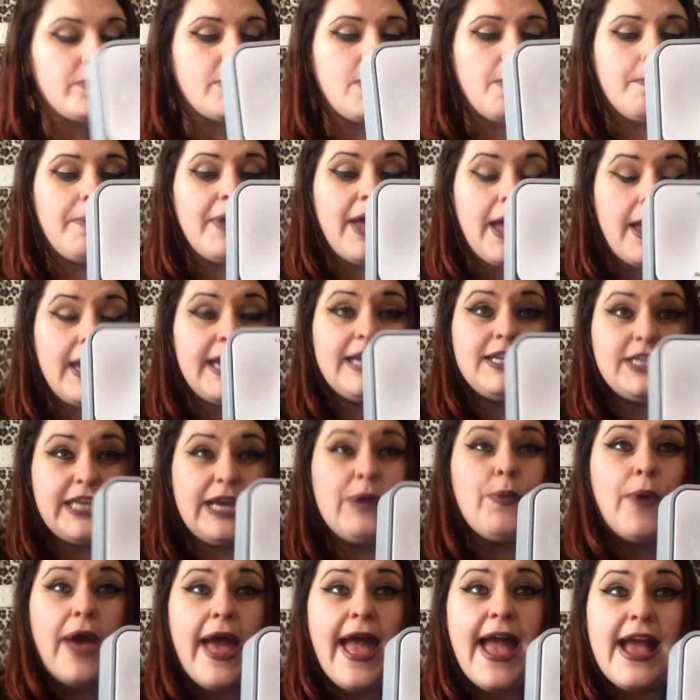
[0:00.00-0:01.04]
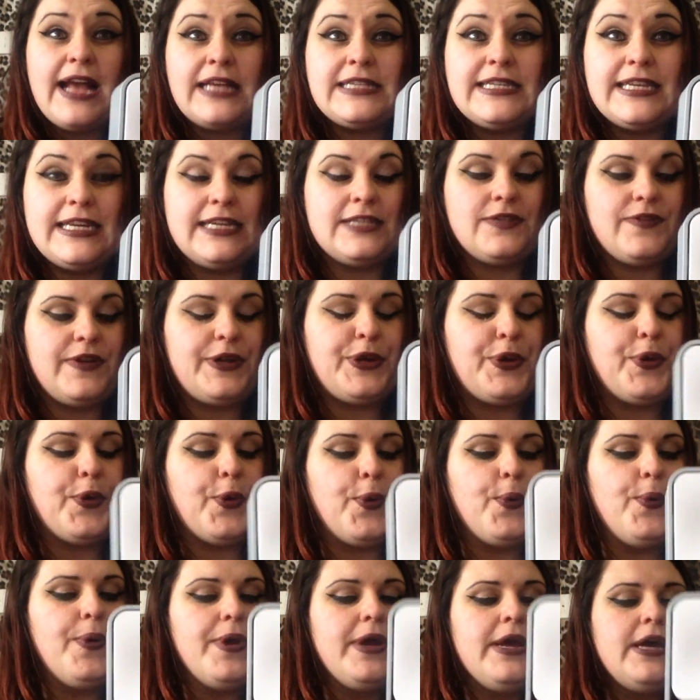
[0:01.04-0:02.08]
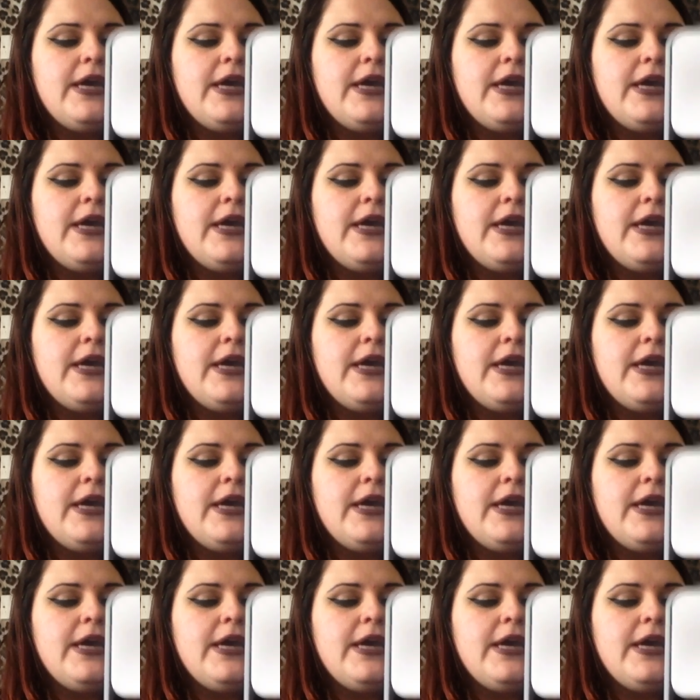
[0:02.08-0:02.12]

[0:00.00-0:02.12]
But it works, and it's really cool.